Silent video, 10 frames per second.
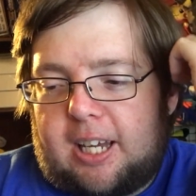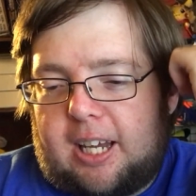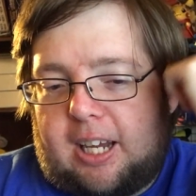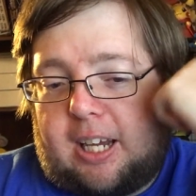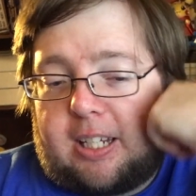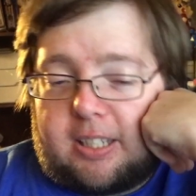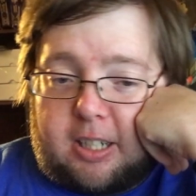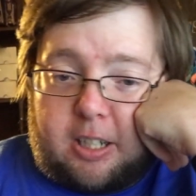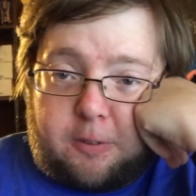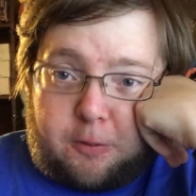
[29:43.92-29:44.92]
And
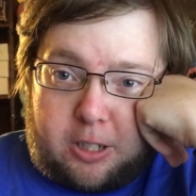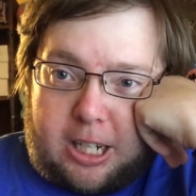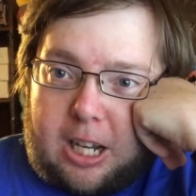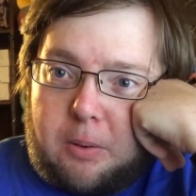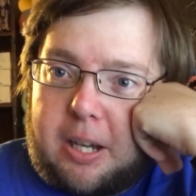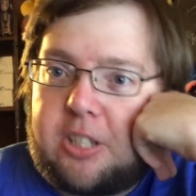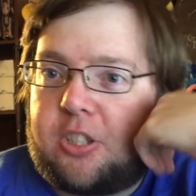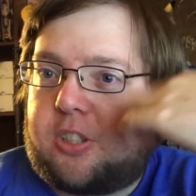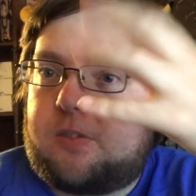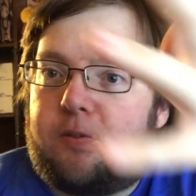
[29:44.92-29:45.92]
for now, I
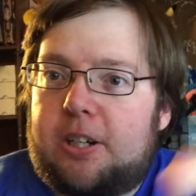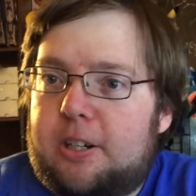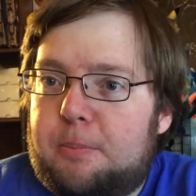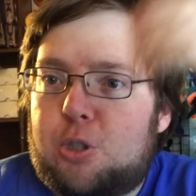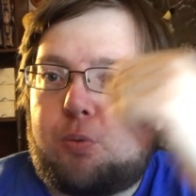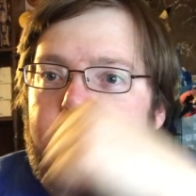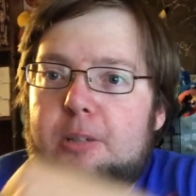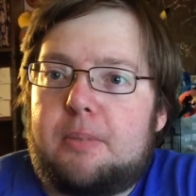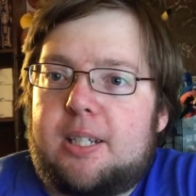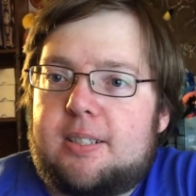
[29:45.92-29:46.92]
just very much
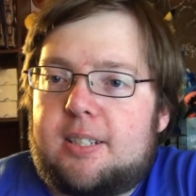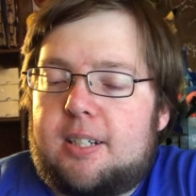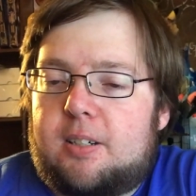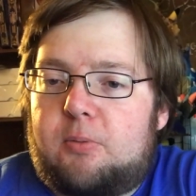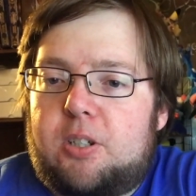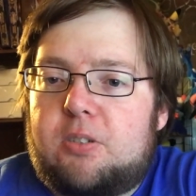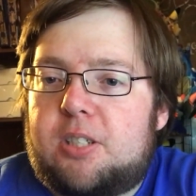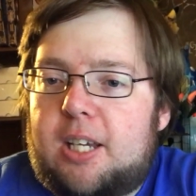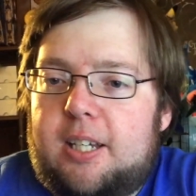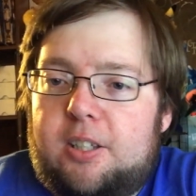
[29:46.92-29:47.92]
recommend
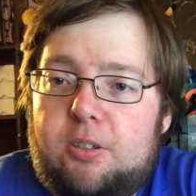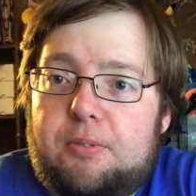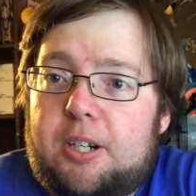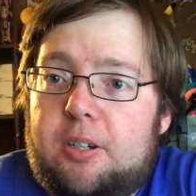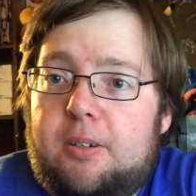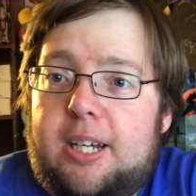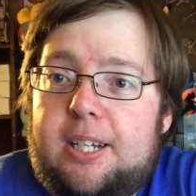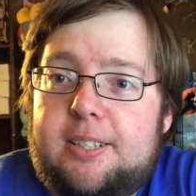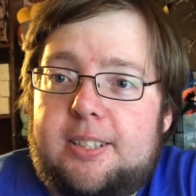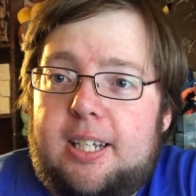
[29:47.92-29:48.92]
Ryutei Kireno
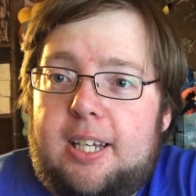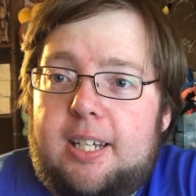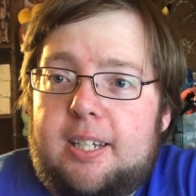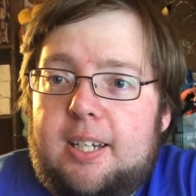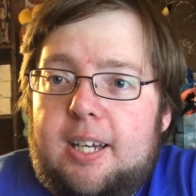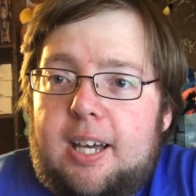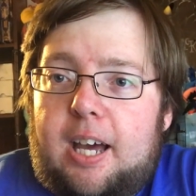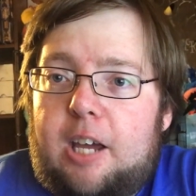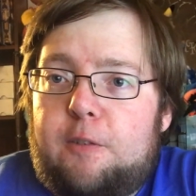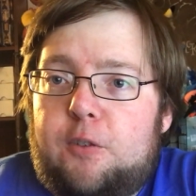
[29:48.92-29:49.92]
as a
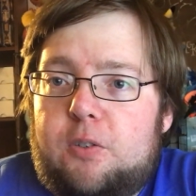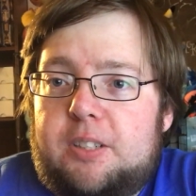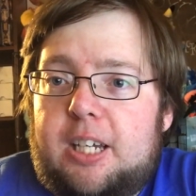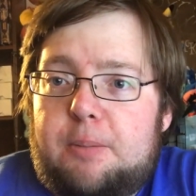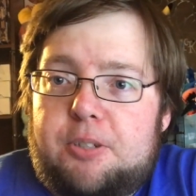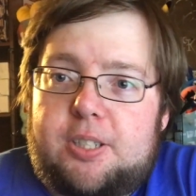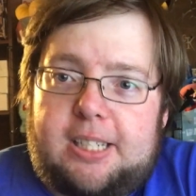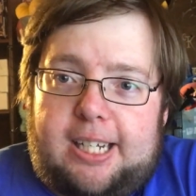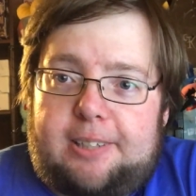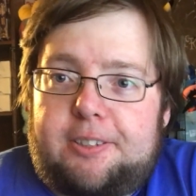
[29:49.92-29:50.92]
iPhone camera
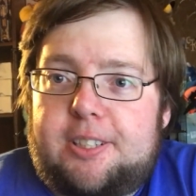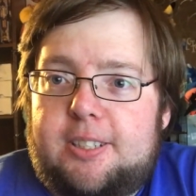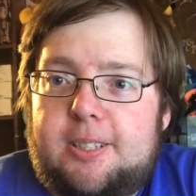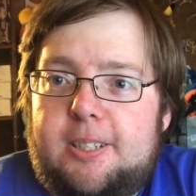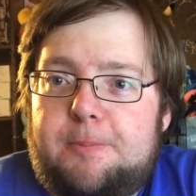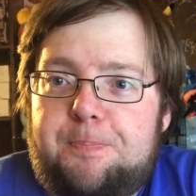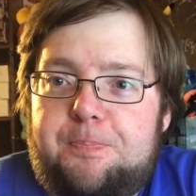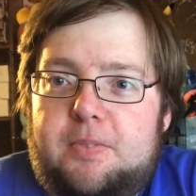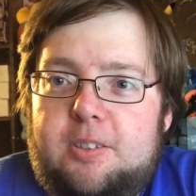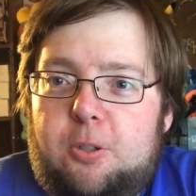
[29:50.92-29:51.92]
stand, because it
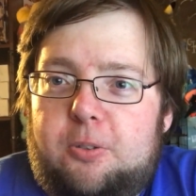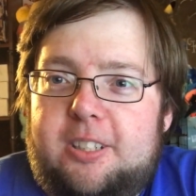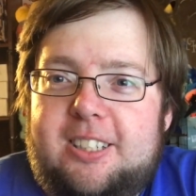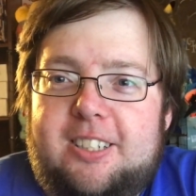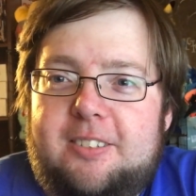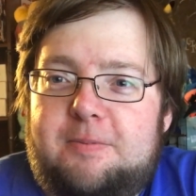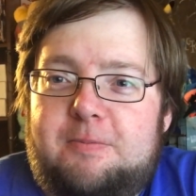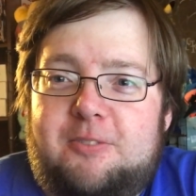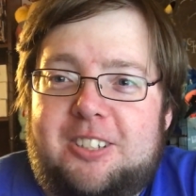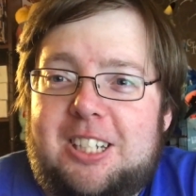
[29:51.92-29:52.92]
totally did a
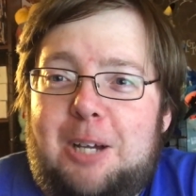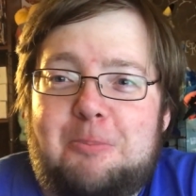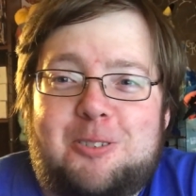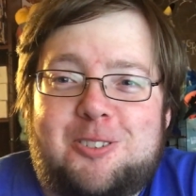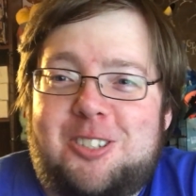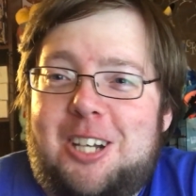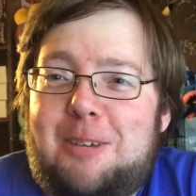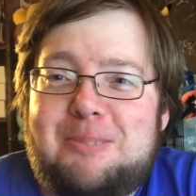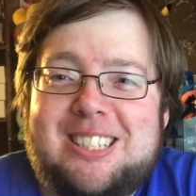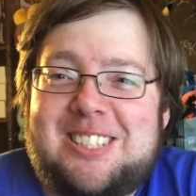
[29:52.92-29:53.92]
phenomenal
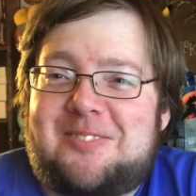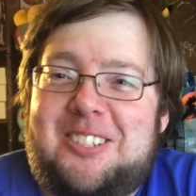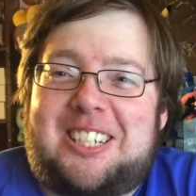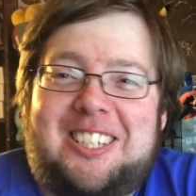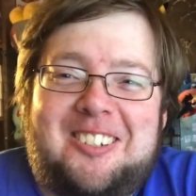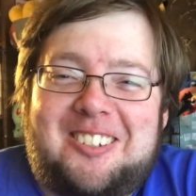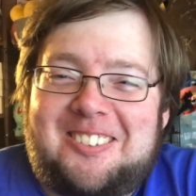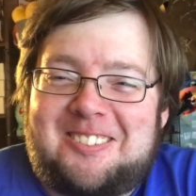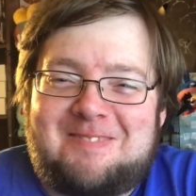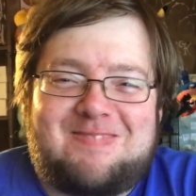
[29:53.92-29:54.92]
job in this video.
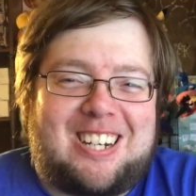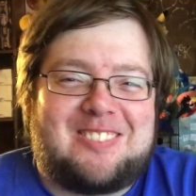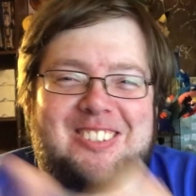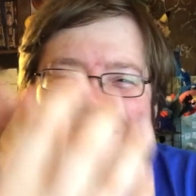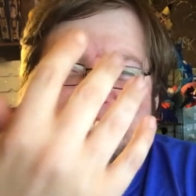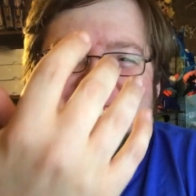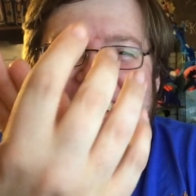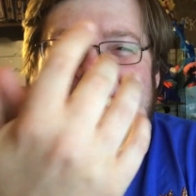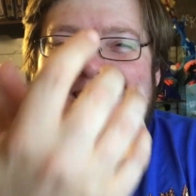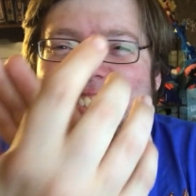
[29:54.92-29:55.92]
Bravo,
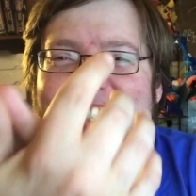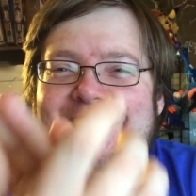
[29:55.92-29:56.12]
Kireno.